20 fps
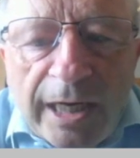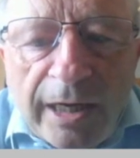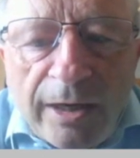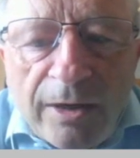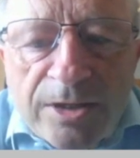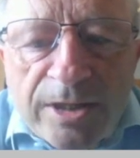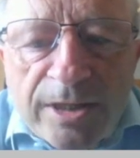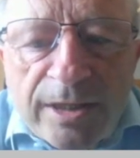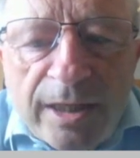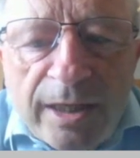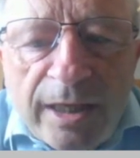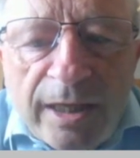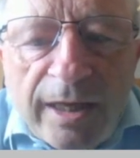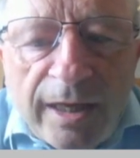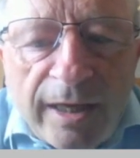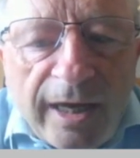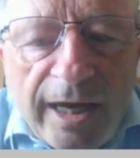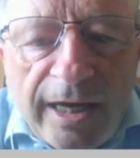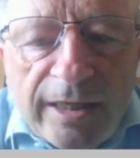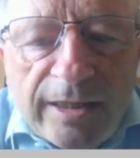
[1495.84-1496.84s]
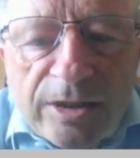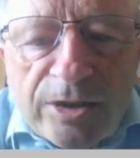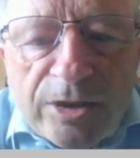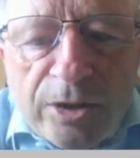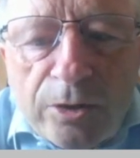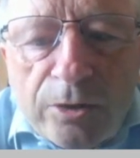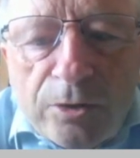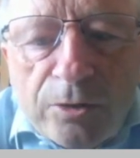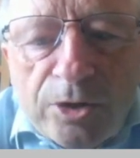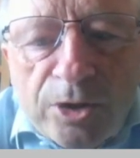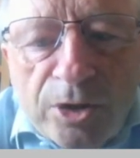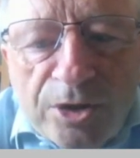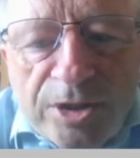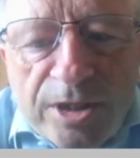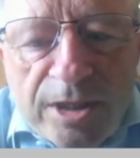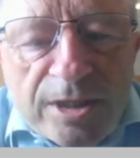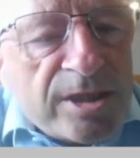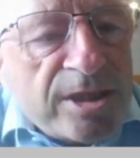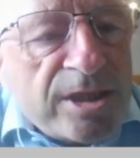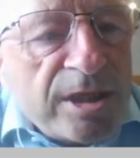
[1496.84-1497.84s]
Harrelson, the two
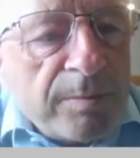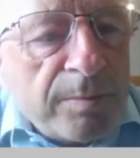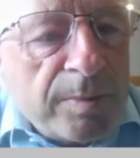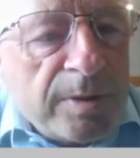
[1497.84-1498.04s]
Justins,